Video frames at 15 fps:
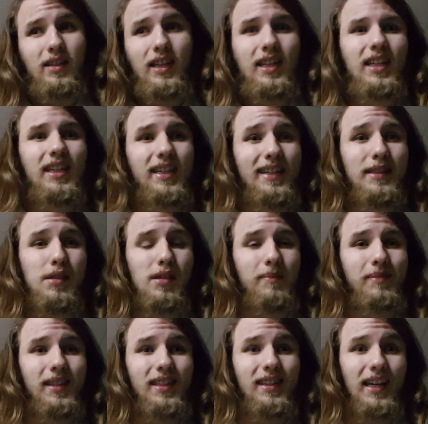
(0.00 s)
They can get
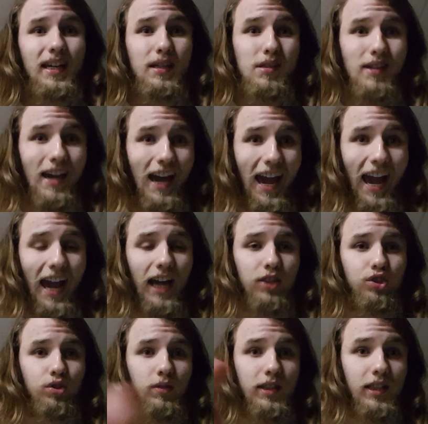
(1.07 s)
something that is
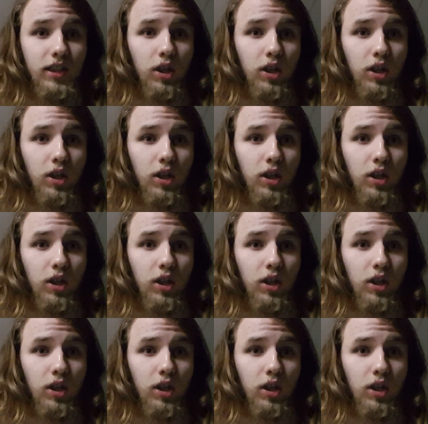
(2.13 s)
actually